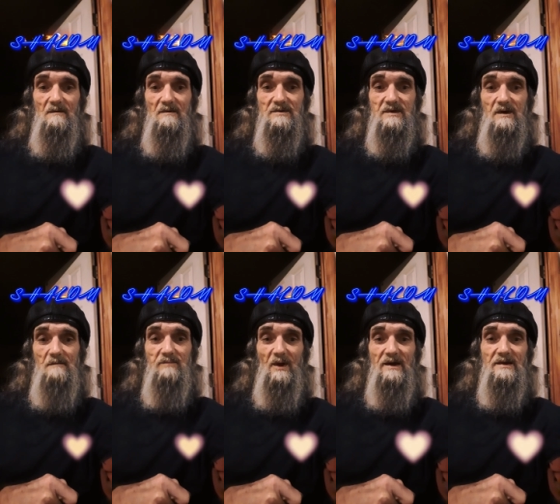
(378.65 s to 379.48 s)
was
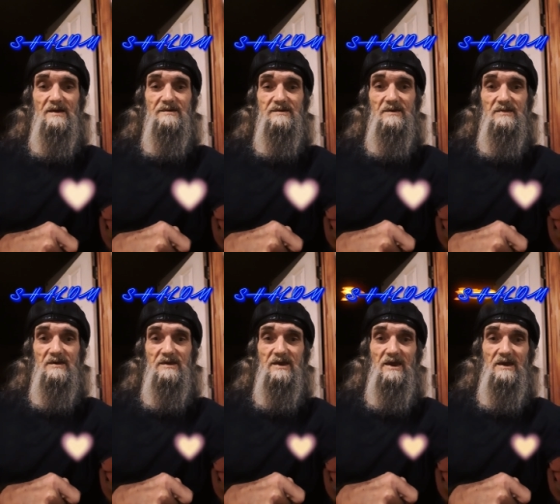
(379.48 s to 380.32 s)
complaining to the
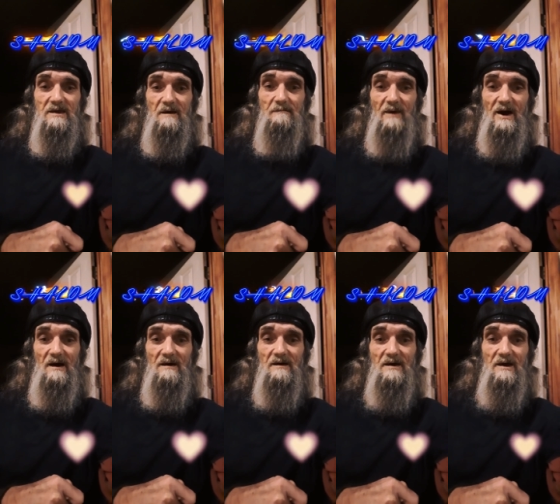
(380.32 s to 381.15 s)
king
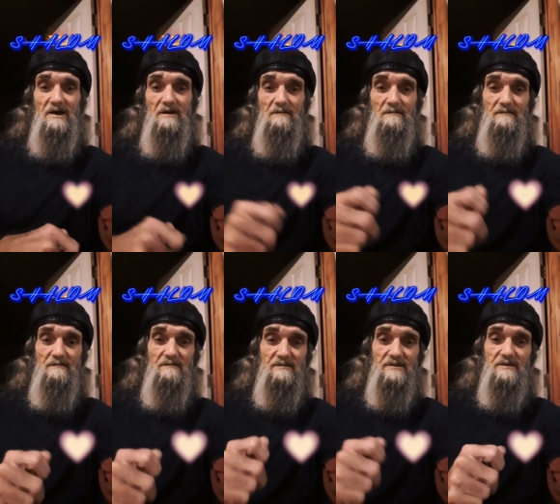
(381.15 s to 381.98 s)
about
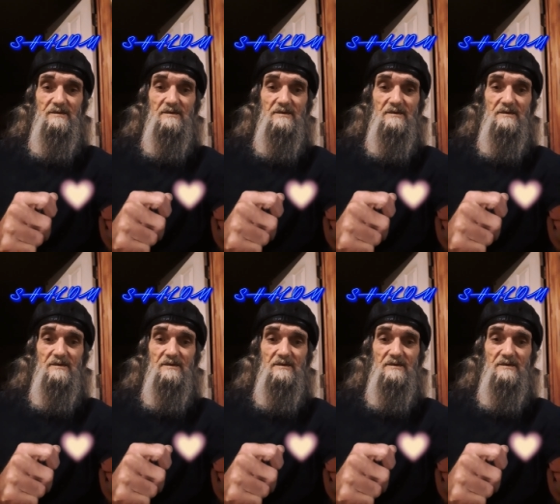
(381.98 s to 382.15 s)
him